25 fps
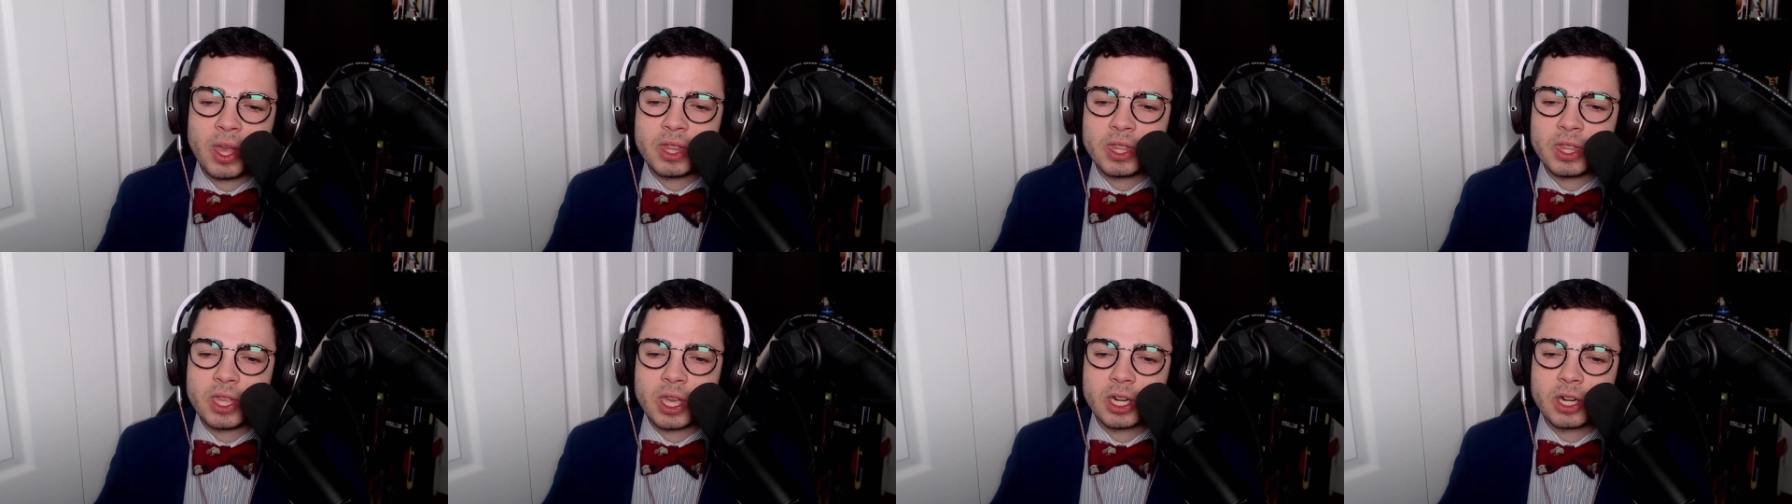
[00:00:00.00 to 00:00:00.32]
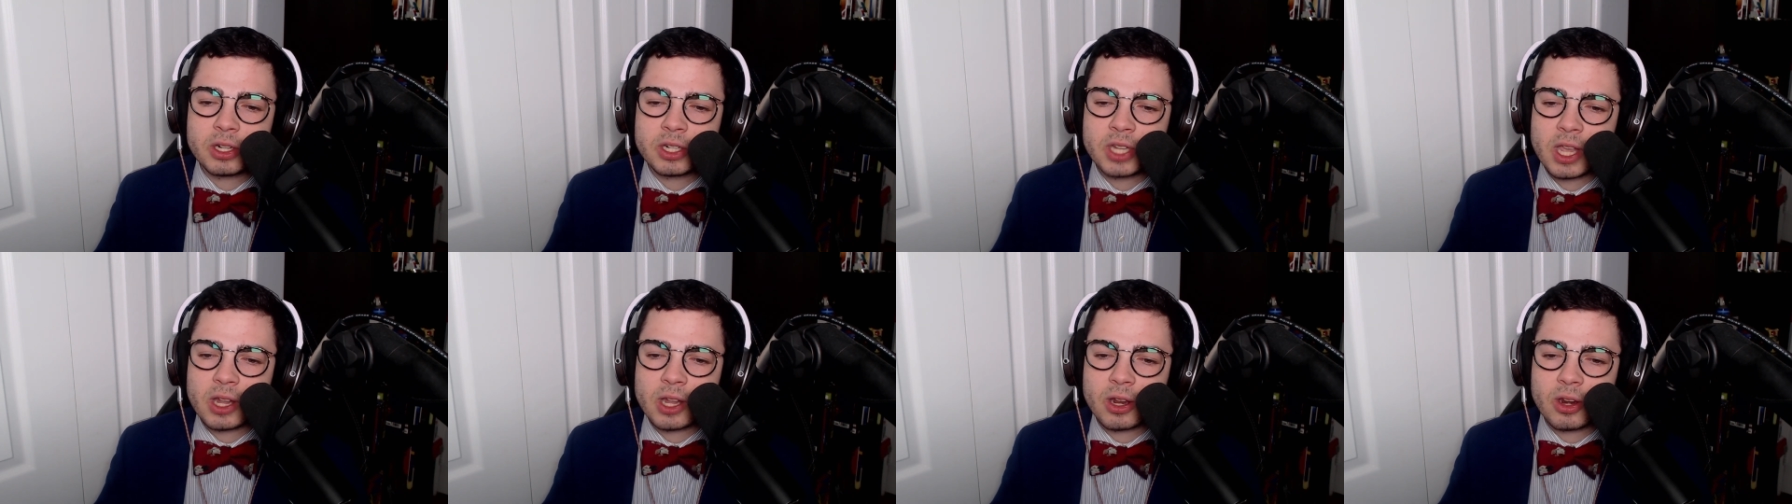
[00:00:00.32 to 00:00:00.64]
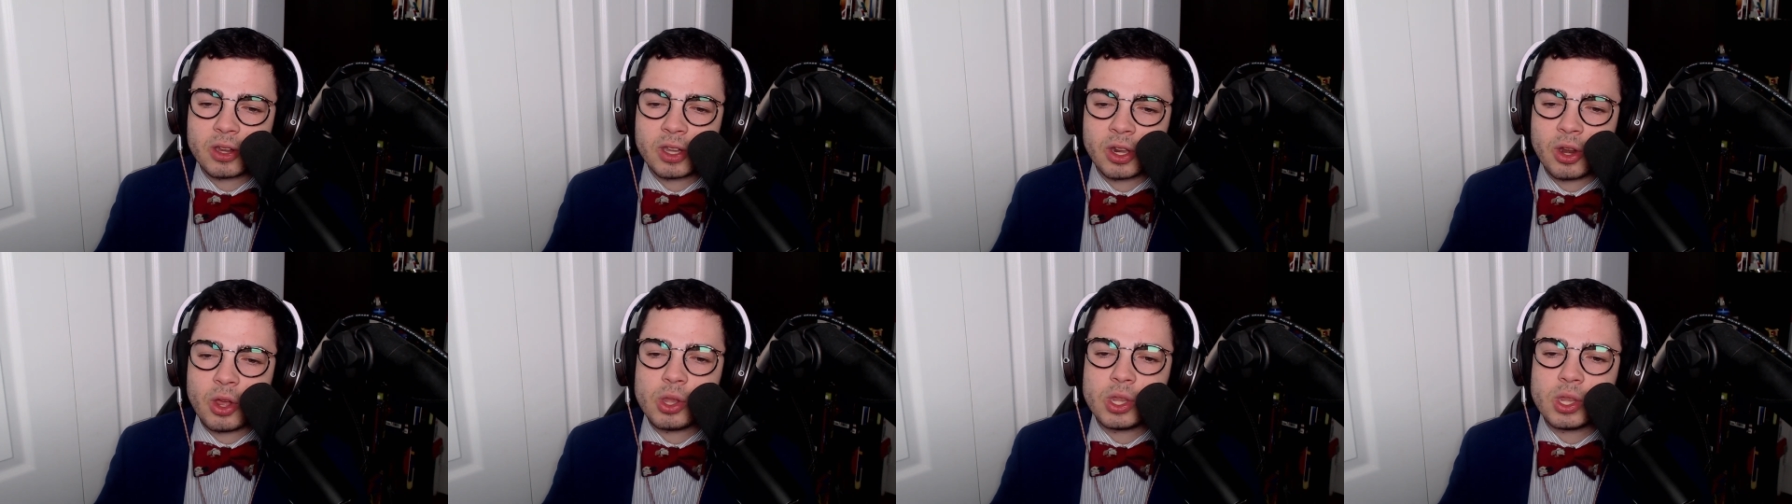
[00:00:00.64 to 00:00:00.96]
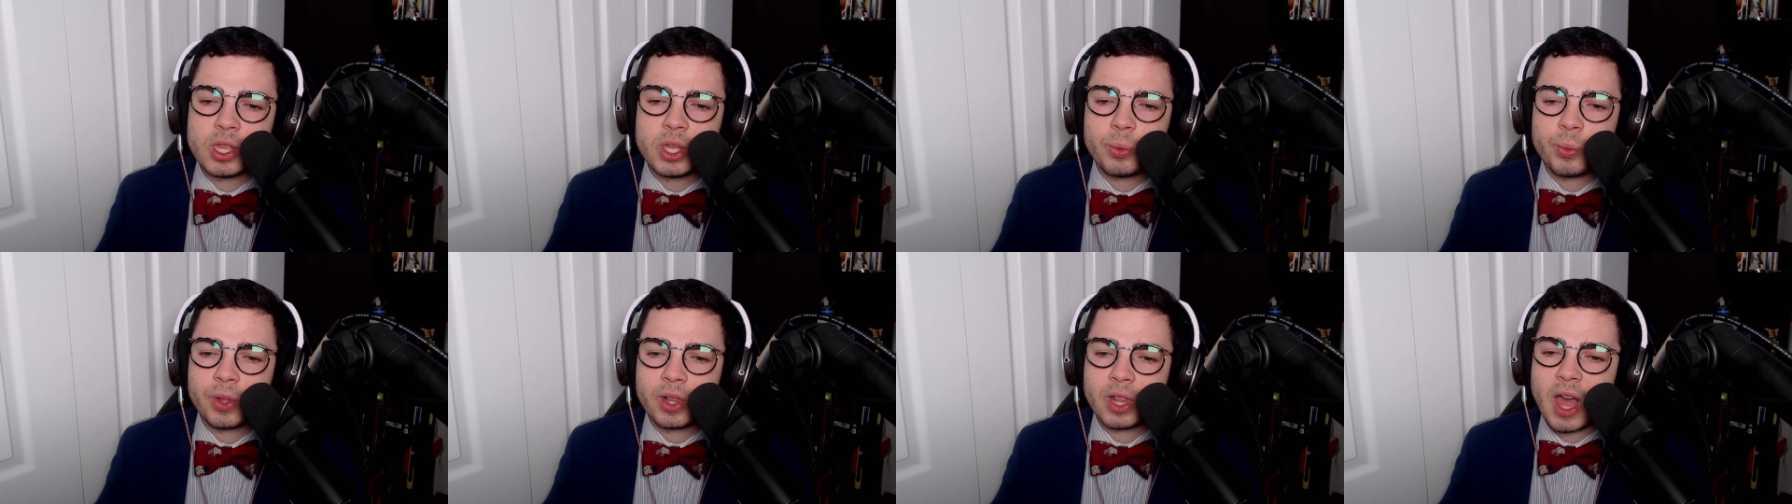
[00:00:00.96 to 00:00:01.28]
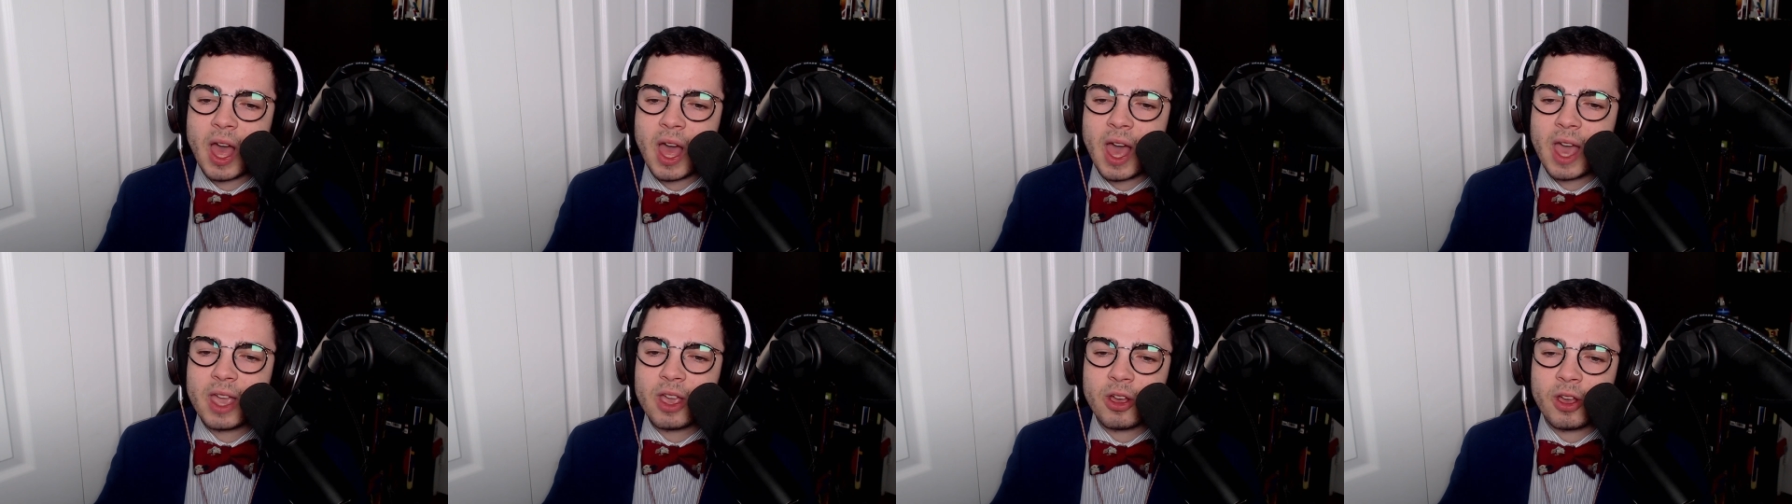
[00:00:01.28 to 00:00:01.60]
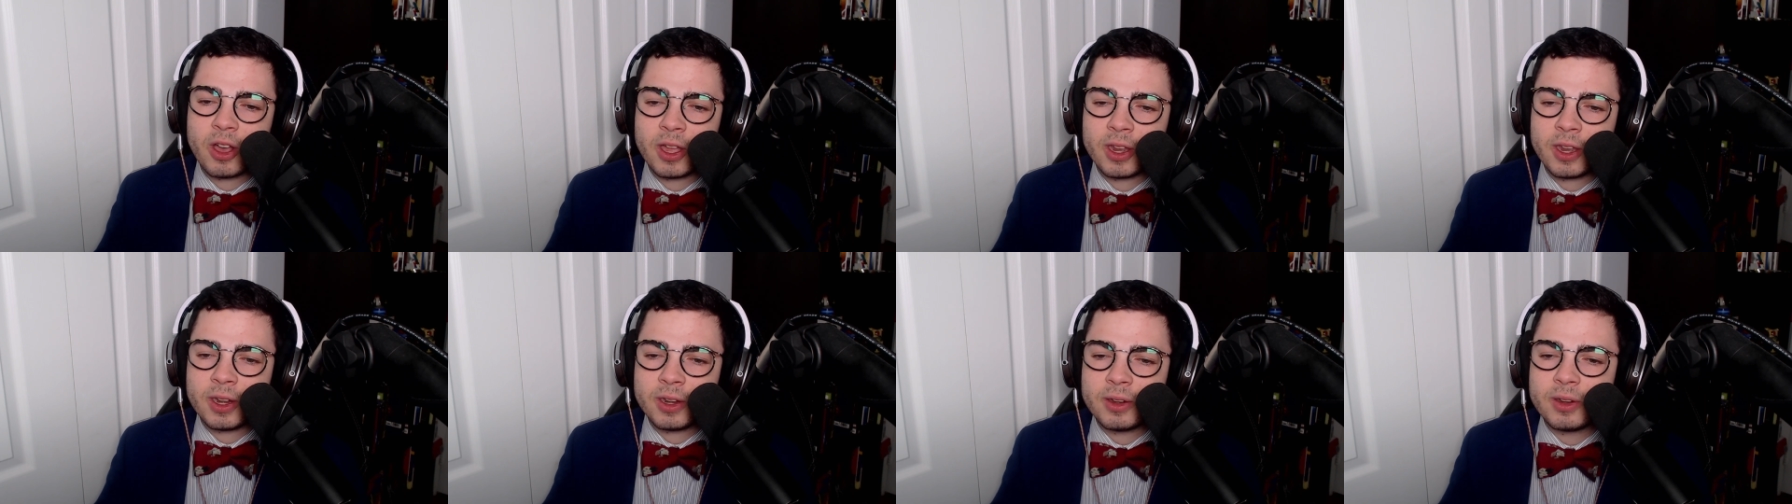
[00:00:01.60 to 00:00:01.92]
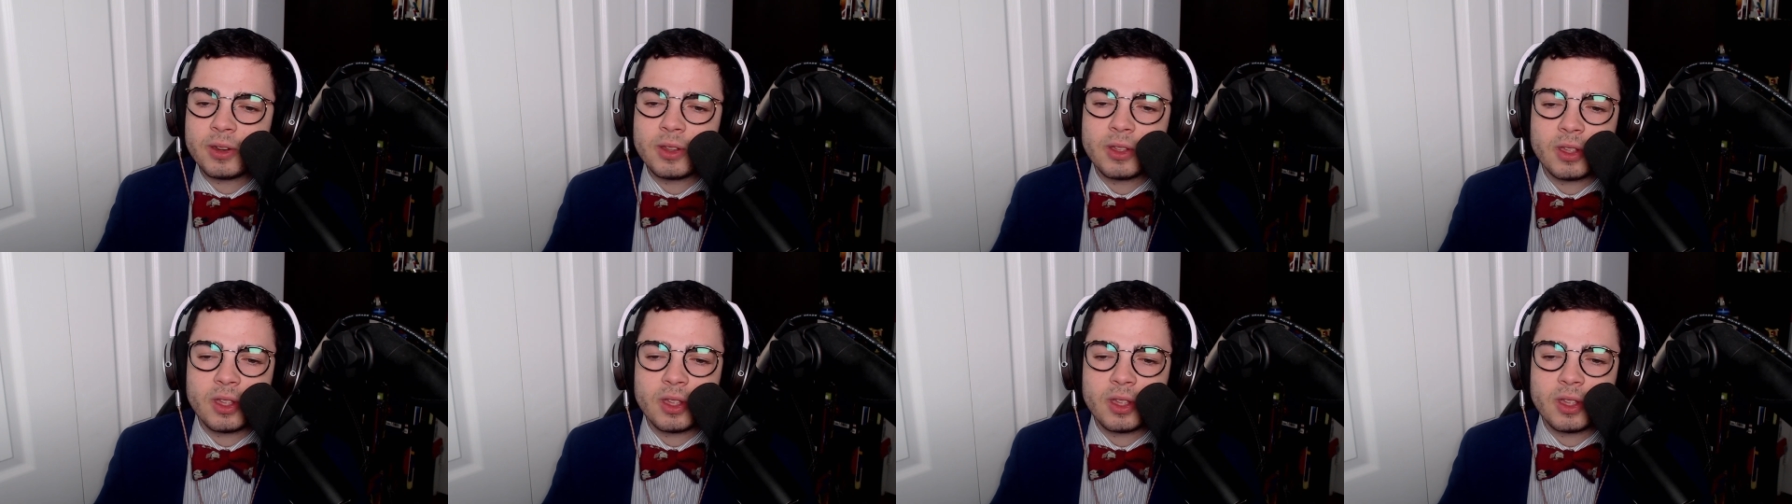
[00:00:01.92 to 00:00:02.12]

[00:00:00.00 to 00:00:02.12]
The Undertaker can only rely on